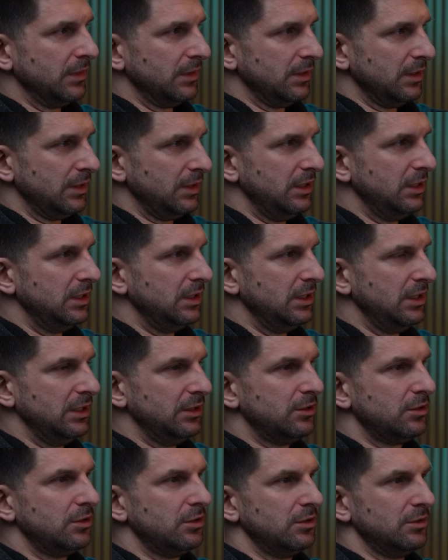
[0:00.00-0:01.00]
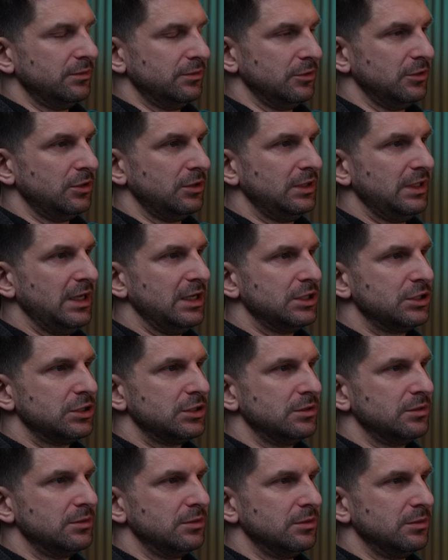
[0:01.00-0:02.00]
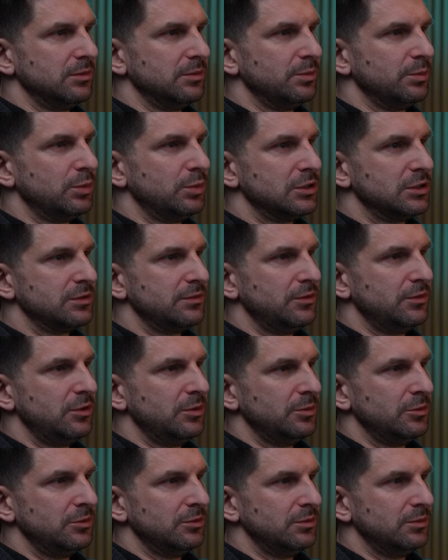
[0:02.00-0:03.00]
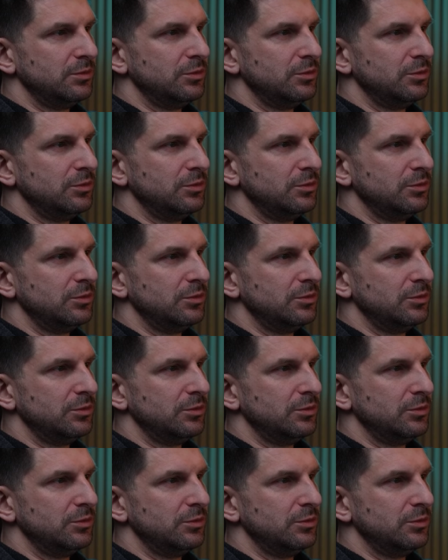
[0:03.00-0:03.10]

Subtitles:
And hydro, it will also in its own way